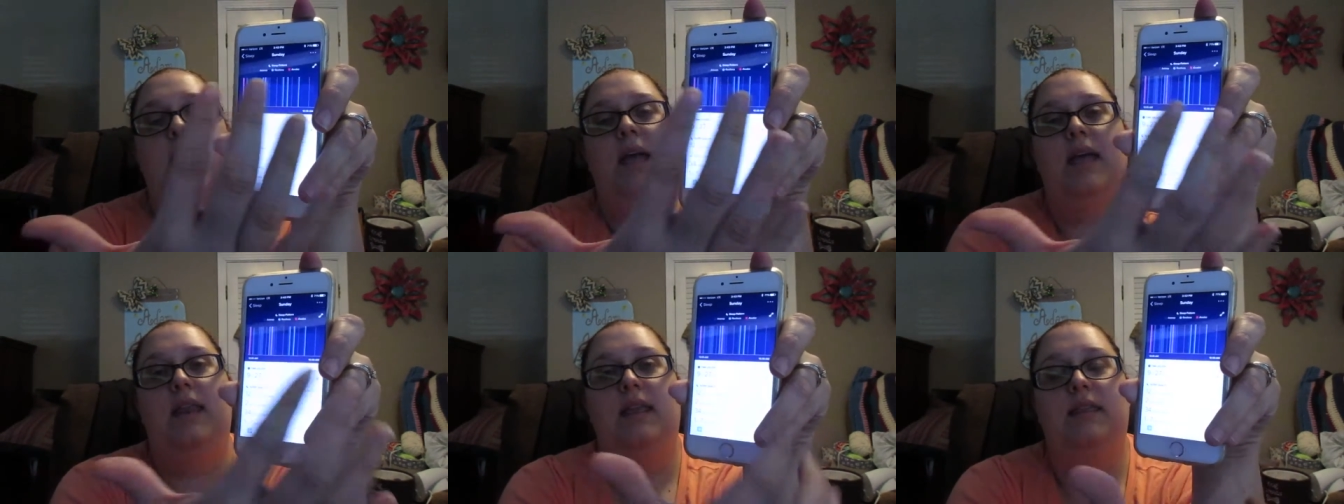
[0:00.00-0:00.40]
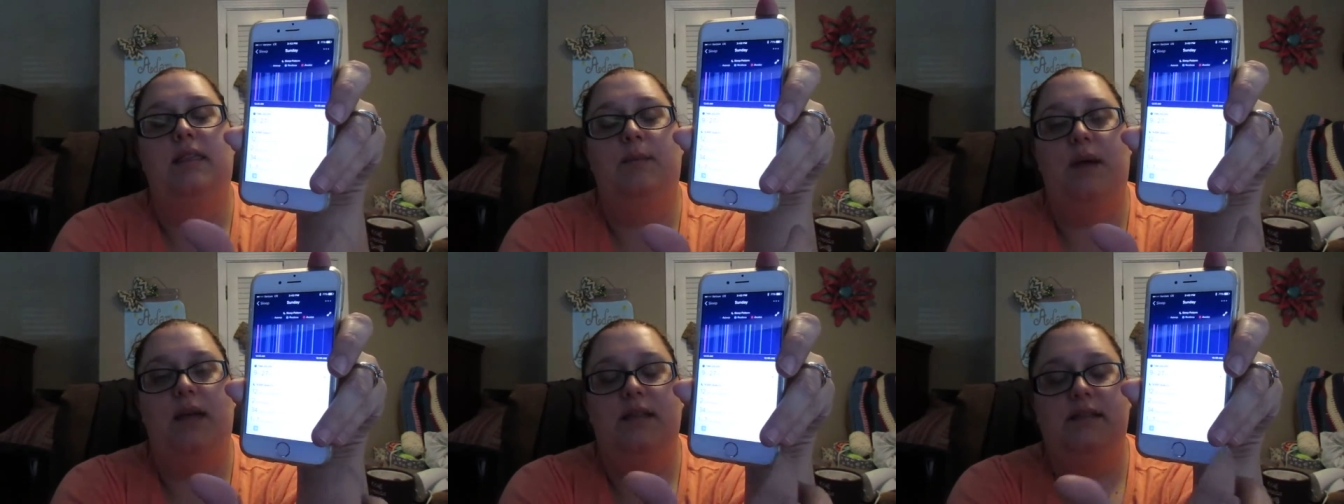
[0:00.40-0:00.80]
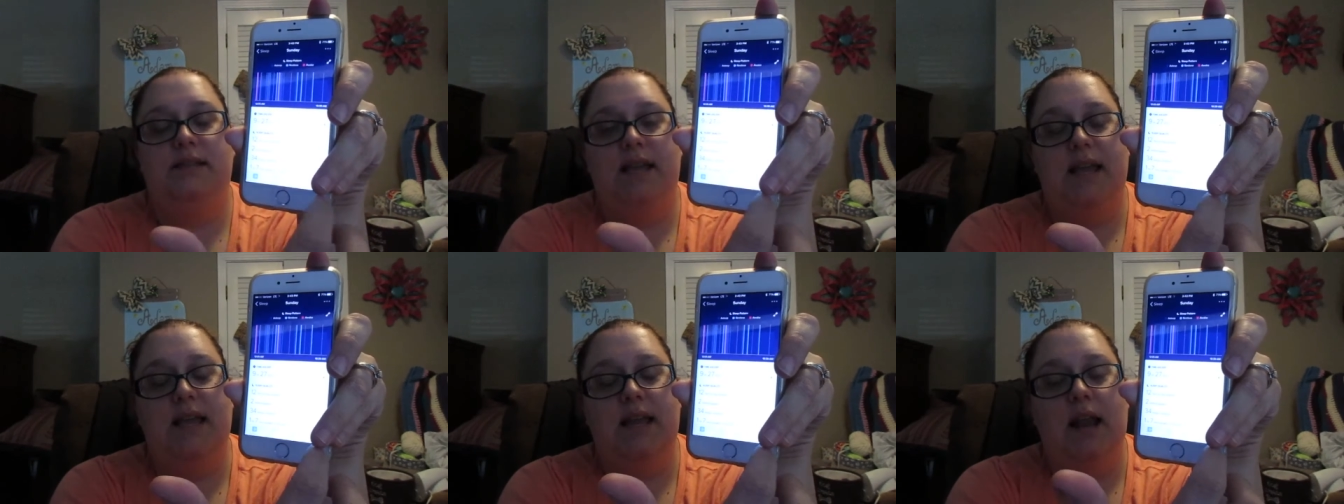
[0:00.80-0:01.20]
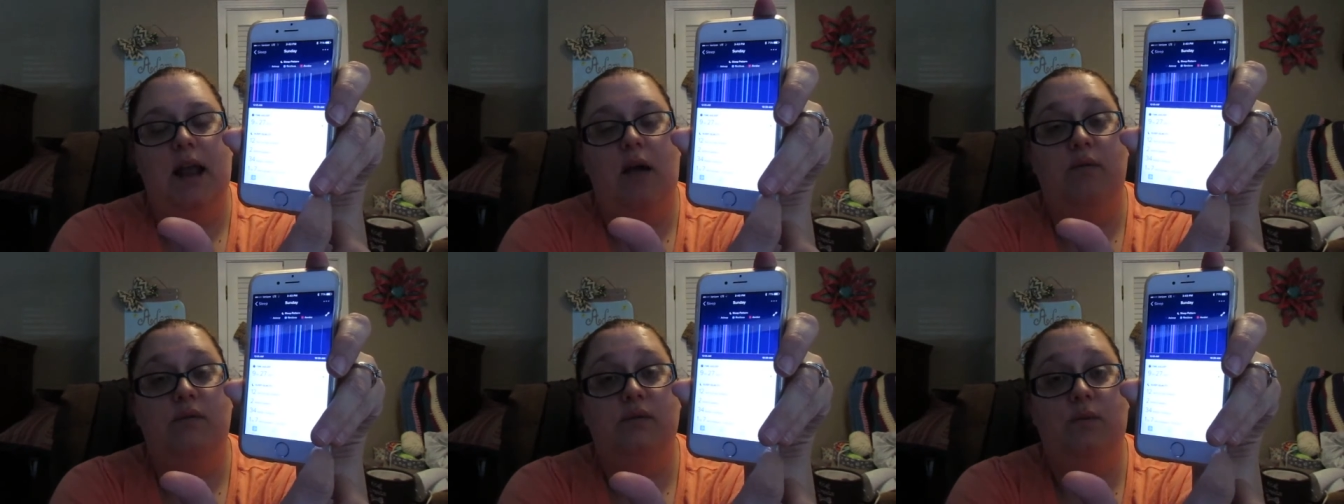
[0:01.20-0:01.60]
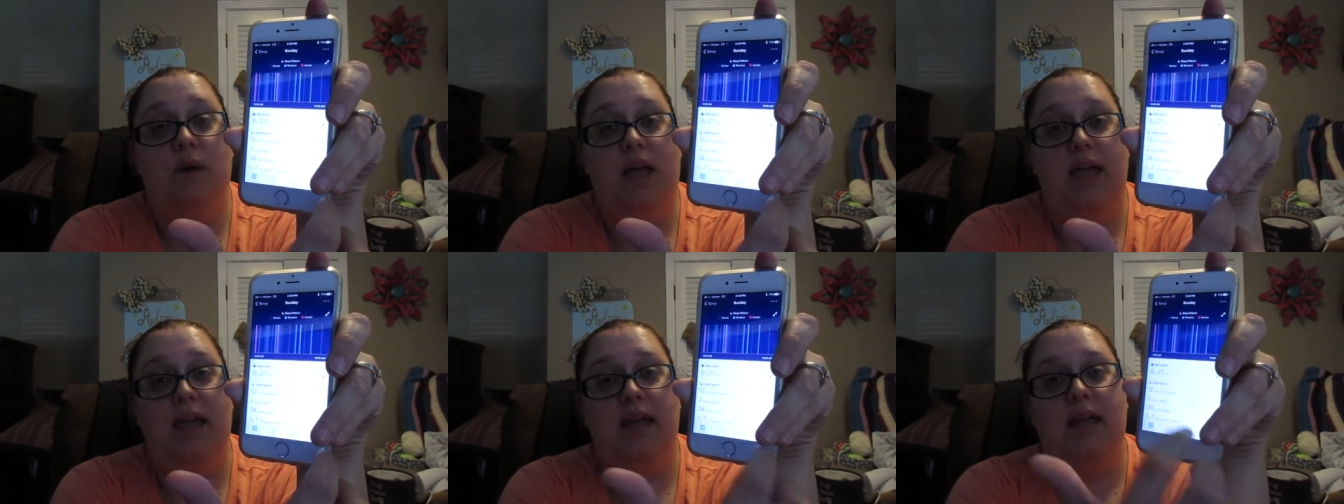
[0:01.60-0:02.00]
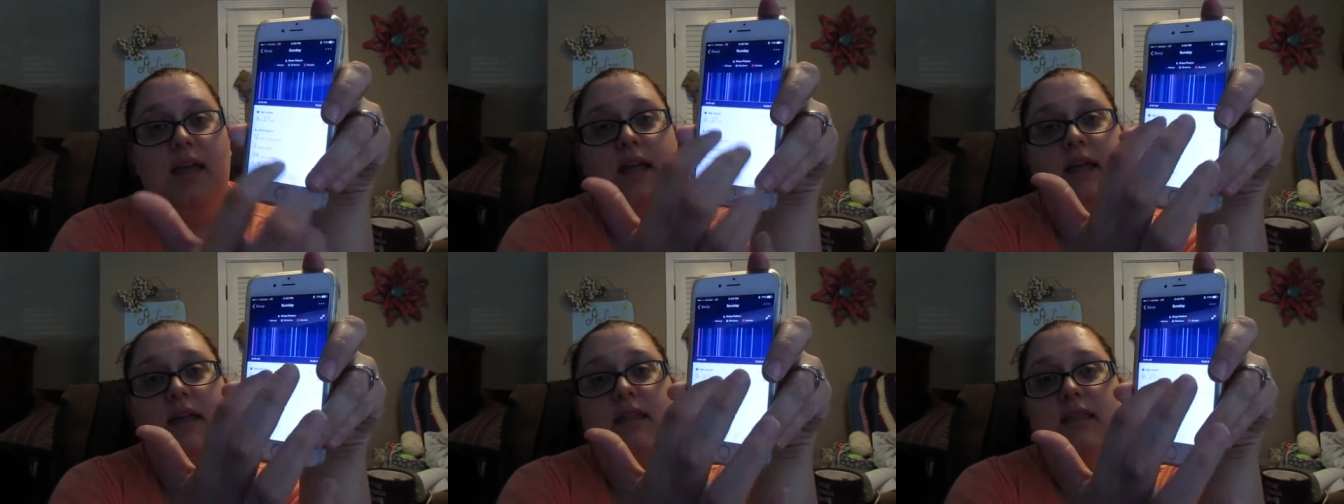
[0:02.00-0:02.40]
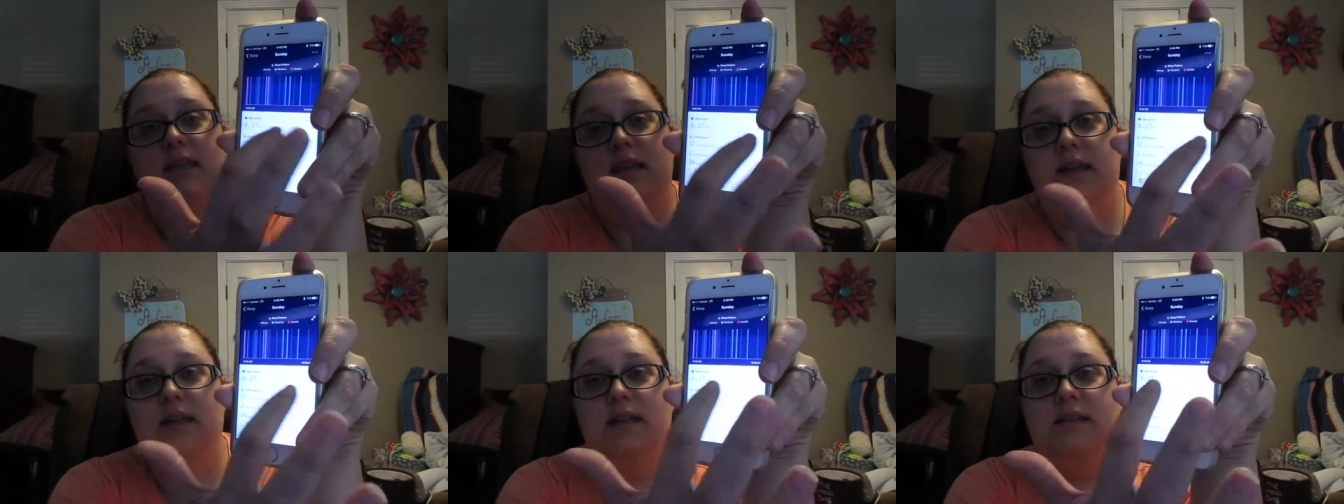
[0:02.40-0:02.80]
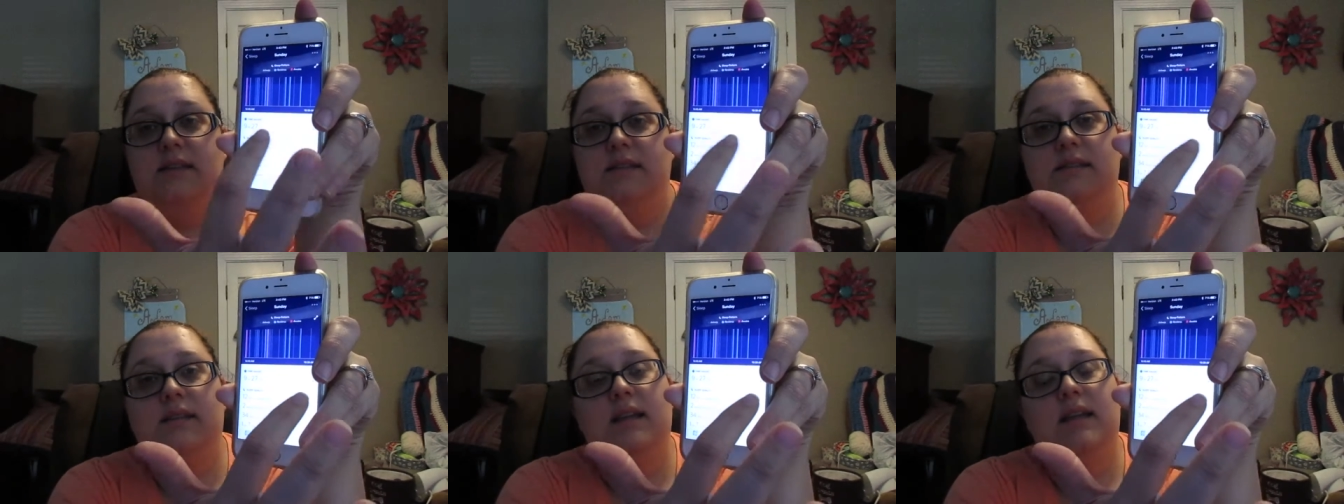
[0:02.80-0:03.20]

and hit the button saying I was awake. This